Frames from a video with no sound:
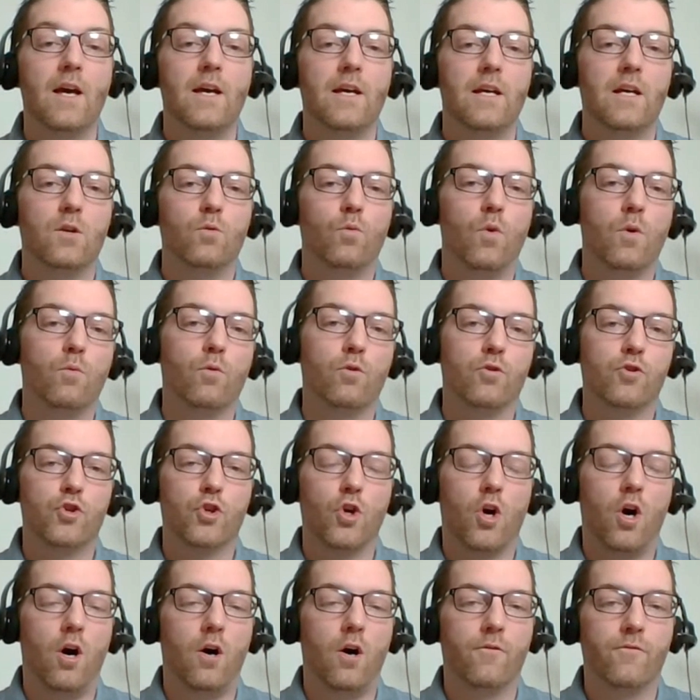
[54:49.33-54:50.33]
And we will
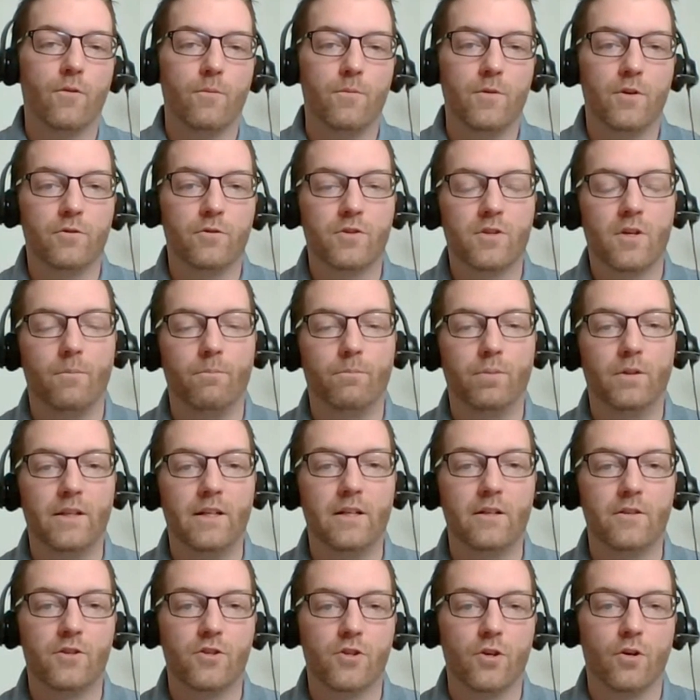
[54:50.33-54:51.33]
draw from those
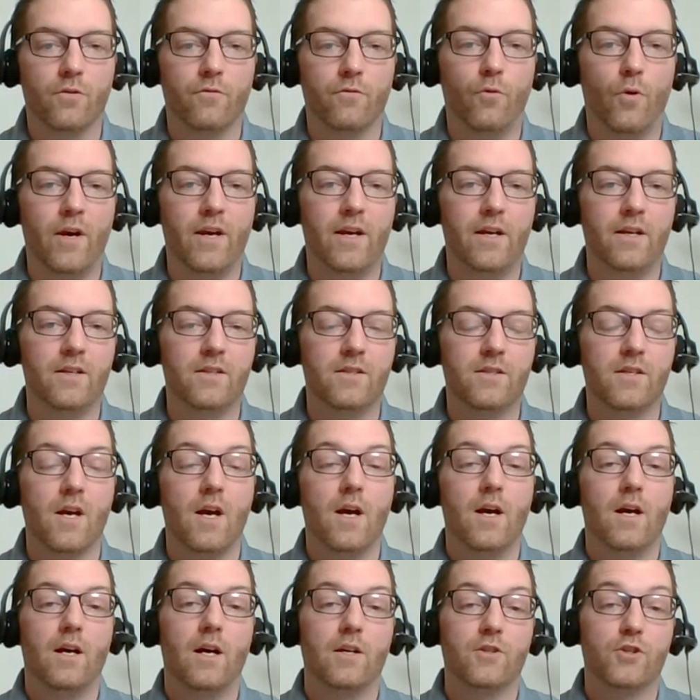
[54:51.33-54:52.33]
completed surveys
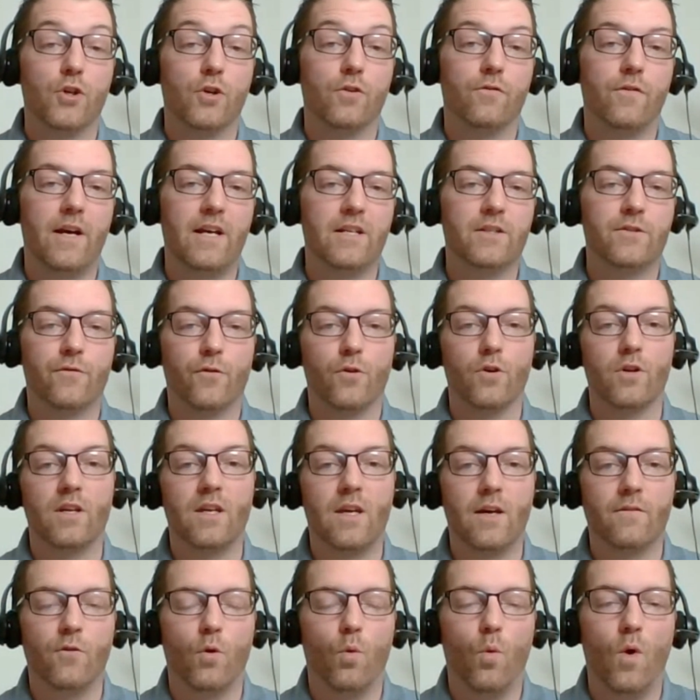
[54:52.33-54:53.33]
uh, surveys for a
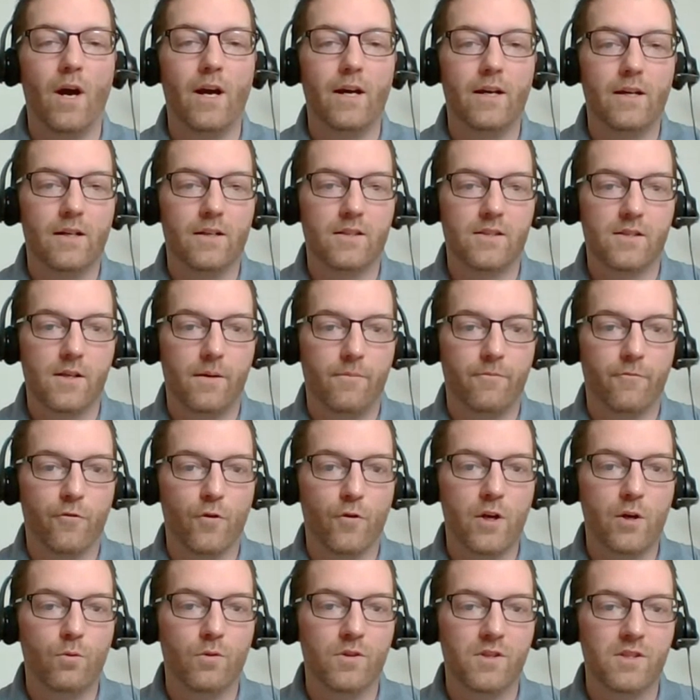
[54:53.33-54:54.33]
giveaway at some
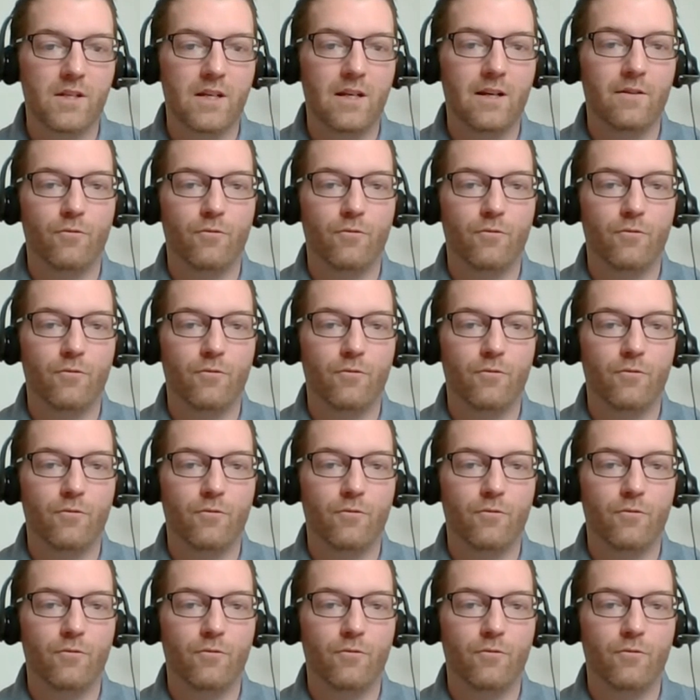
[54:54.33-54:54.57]
frequency.